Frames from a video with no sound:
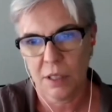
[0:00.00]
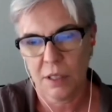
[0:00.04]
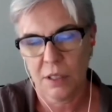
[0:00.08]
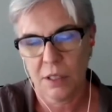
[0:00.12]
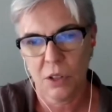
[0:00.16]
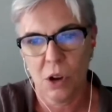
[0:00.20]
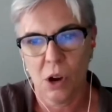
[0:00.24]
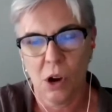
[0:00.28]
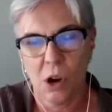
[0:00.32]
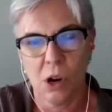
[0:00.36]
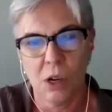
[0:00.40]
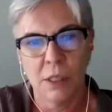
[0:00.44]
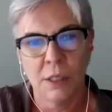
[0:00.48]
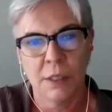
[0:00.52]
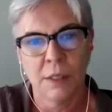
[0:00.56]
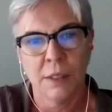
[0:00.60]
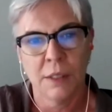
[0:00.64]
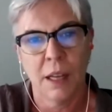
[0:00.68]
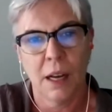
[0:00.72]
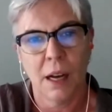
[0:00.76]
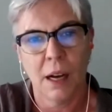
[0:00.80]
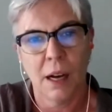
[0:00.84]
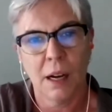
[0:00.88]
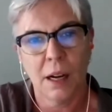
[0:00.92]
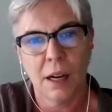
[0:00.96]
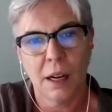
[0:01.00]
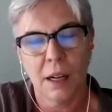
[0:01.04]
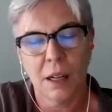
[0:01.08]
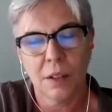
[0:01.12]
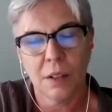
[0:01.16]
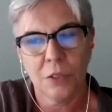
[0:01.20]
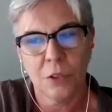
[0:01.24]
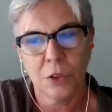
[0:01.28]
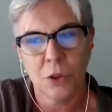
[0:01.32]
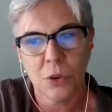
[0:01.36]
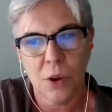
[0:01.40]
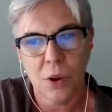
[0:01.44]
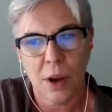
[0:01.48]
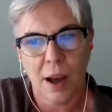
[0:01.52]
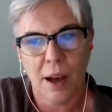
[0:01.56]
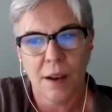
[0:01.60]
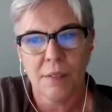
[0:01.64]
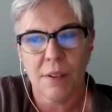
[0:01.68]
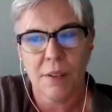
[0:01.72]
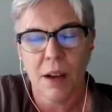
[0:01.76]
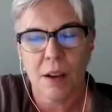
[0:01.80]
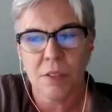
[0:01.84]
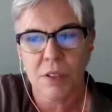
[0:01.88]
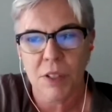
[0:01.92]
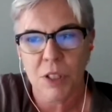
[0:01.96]
So uh, do you have
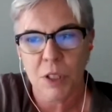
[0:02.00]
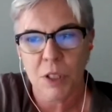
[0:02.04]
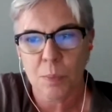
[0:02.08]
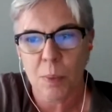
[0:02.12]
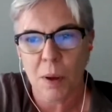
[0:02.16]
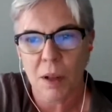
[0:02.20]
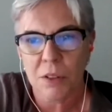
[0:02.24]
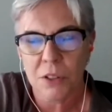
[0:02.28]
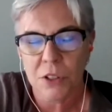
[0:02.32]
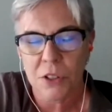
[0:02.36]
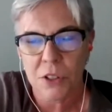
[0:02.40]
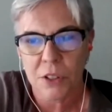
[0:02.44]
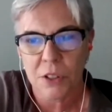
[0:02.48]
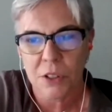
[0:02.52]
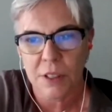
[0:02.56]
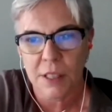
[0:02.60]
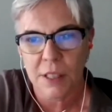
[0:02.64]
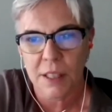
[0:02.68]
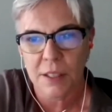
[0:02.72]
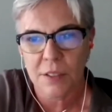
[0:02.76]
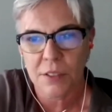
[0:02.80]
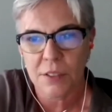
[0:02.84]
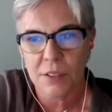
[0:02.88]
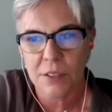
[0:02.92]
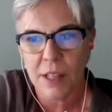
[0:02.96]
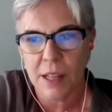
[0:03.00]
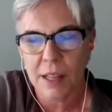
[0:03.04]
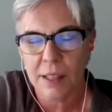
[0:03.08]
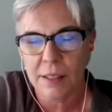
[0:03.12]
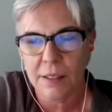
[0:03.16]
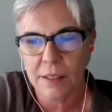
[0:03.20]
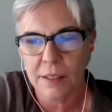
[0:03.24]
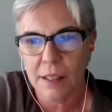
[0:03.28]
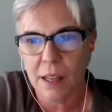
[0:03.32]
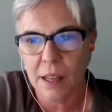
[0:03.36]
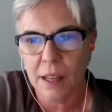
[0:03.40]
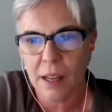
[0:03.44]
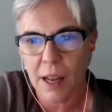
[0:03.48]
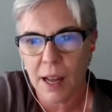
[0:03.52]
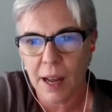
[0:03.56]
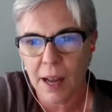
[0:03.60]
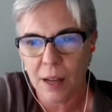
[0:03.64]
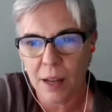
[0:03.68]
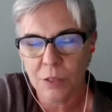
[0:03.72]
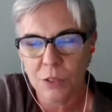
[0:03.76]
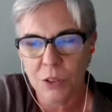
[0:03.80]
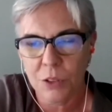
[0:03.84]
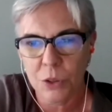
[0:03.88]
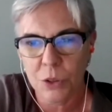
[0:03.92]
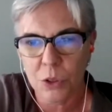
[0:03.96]
a response on this, that uh,
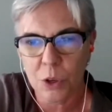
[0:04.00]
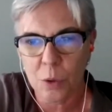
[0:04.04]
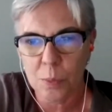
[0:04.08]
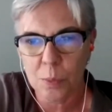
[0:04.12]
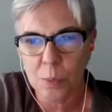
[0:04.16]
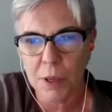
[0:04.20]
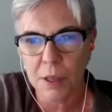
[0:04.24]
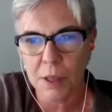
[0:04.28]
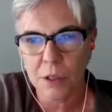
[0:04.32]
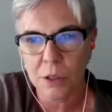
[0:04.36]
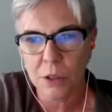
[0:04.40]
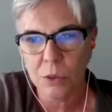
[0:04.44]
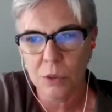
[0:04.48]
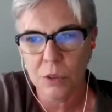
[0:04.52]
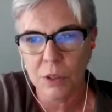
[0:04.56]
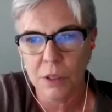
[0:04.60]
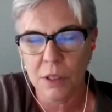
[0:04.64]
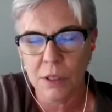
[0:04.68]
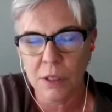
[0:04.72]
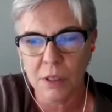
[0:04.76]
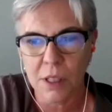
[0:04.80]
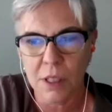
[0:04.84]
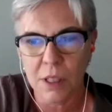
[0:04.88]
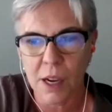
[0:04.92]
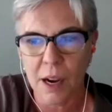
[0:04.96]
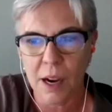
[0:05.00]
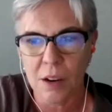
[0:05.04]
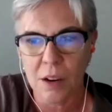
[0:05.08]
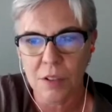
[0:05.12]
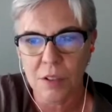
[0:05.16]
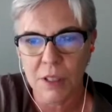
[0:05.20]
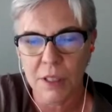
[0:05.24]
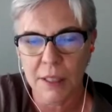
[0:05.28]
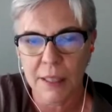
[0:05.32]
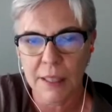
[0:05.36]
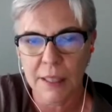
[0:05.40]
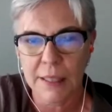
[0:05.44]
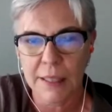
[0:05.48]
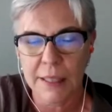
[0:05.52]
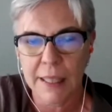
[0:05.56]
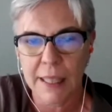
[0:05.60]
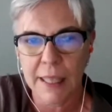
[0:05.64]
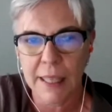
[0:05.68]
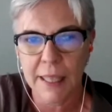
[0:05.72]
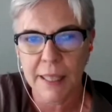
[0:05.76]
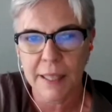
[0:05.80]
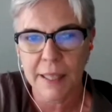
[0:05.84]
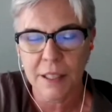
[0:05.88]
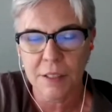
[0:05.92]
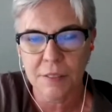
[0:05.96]
how the European Union currently
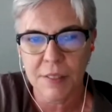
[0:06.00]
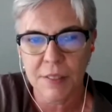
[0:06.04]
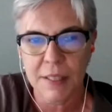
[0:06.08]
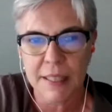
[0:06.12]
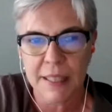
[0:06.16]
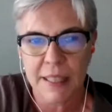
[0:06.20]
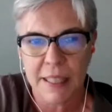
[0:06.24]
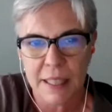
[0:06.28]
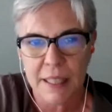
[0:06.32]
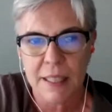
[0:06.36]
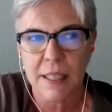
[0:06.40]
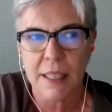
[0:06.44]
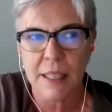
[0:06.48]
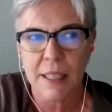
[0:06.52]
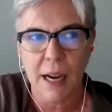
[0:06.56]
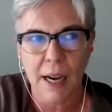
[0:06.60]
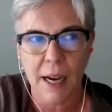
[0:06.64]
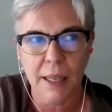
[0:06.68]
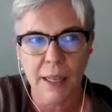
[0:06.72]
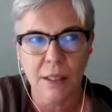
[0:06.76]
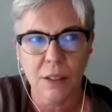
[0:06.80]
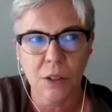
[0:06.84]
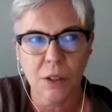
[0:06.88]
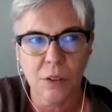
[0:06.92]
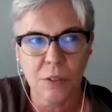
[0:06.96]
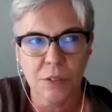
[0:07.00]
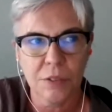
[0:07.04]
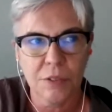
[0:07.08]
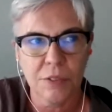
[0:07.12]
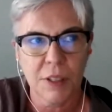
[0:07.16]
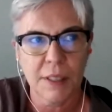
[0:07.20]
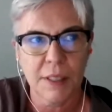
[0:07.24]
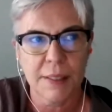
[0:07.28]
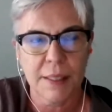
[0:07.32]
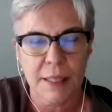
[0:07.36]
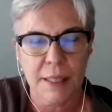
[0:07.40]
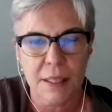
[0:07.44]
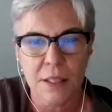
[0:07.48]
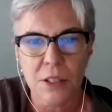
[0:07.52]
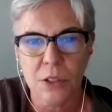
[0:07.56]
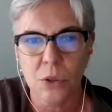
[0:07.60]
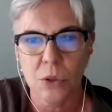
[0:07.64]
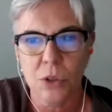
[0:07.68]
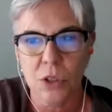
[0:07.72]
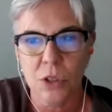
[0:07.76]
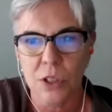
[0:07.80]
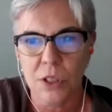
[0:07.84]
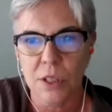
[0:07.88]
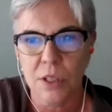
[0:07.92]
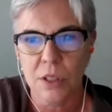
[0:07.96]
dealing with this kind of uh,
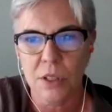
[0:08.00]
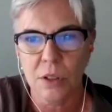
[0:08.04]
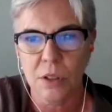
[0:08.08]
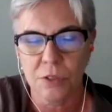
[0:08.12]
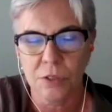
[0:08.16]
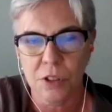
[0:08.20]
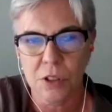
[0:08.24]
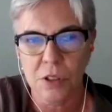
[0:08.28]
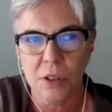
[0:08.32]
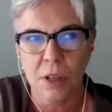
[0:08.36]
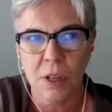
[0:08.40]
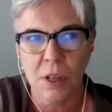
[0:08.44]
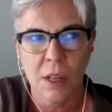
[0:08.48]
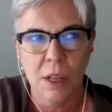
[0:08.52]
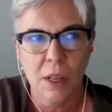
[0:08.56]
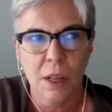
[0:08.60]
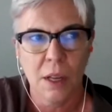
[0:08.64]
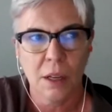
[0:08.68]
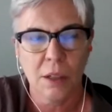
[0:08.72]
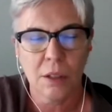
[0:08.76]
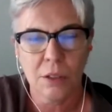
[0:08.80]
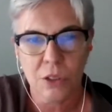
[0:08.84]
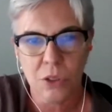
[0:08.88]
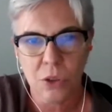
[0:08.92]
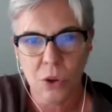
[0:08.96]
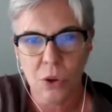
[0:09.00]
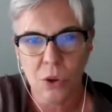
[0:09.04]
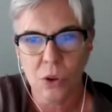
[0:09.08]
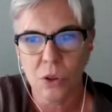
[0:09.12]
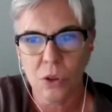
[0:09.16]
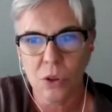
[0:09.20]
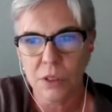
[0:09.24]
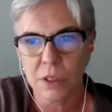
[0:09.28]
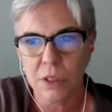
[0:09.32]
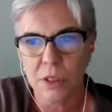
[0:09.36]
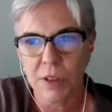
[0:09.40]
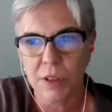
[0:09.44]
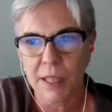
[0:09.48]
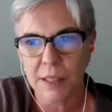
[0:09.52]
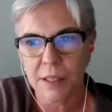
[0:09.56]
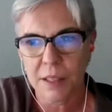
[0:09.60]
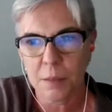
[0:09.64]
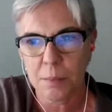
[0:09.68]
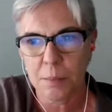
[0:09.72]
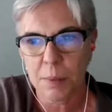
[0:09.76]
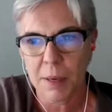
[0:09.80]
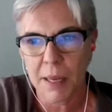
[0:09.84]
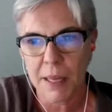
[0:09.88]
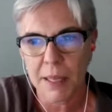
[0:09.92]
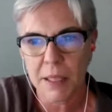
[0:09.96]
discourses of the so-called great
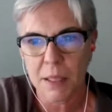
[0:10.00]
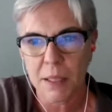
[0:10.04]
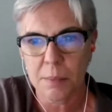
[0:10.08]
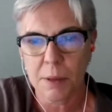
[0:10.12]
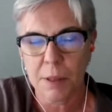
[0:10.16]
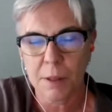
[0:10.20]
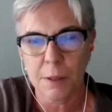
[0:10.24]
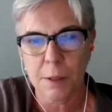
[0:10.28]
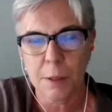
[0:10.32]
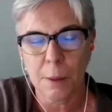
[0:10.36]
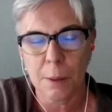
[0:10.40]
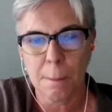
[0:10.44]
replacement?